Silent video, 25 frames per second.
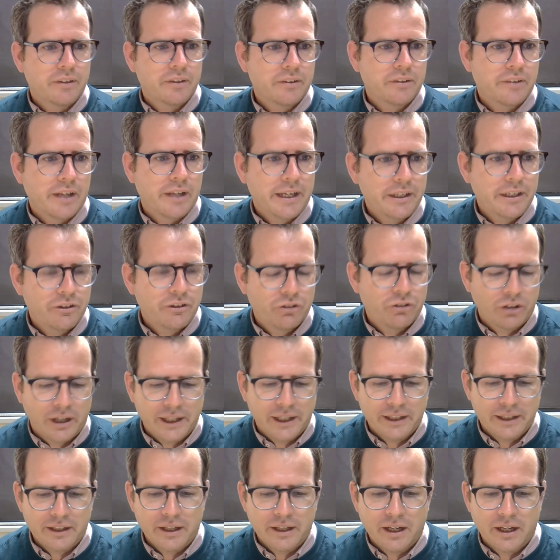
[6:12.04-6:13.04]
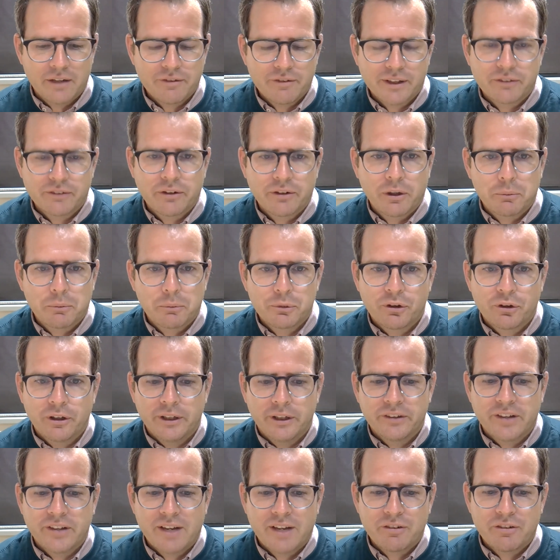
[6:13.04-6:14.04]
for the stage, and uh, thanks for the
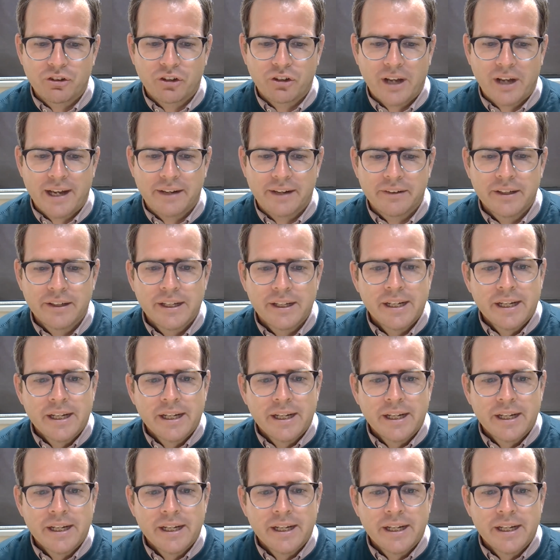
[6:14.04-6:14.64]
opportunity to have a chat.